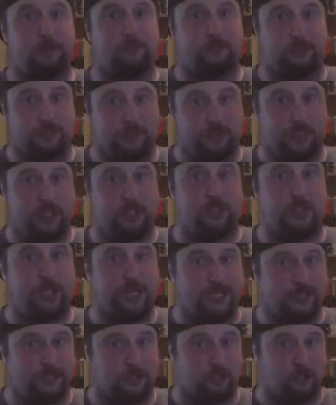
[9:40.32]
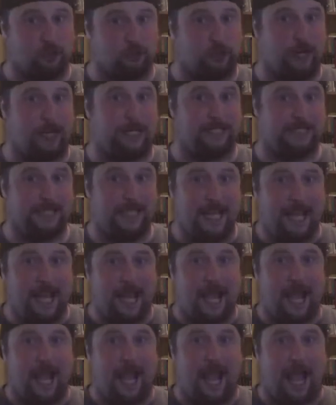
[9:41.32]
if the CG isn't great.
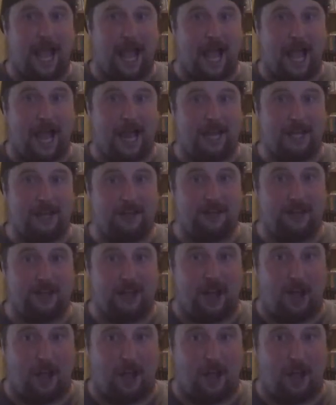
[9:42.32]
And